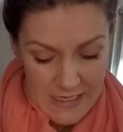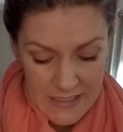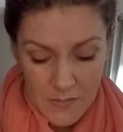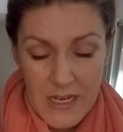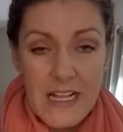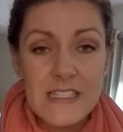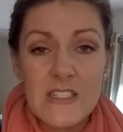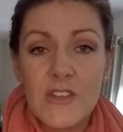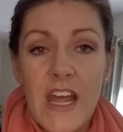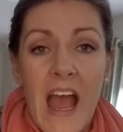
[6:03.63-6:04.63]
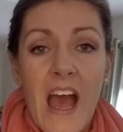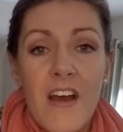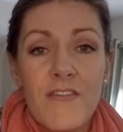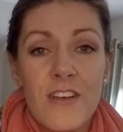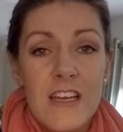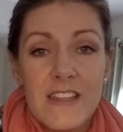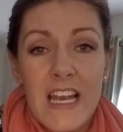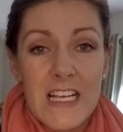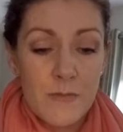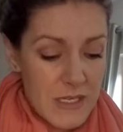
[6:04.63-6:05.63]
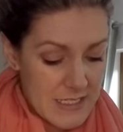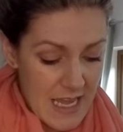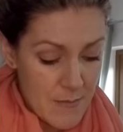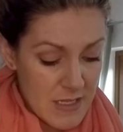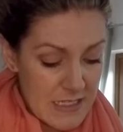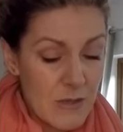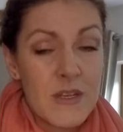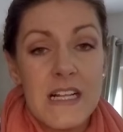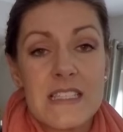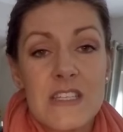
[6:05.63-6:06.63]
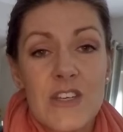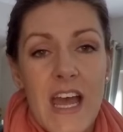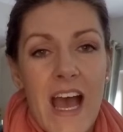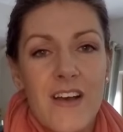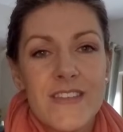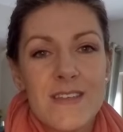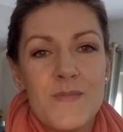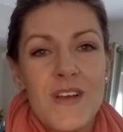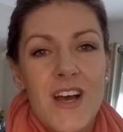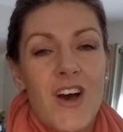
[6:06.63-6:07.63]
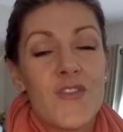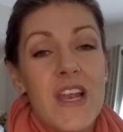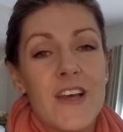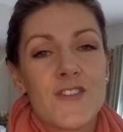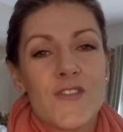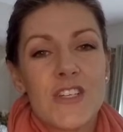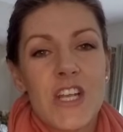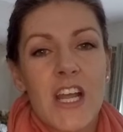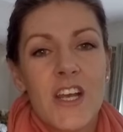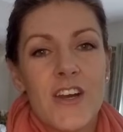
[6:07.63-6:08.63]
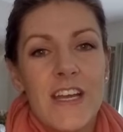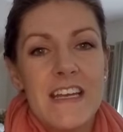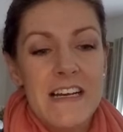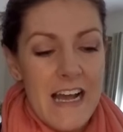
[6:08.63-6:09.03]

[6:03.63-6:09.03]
Somebody else is going to have the last bit of salmon. Someone else is going to have some of the leftover chicken curry.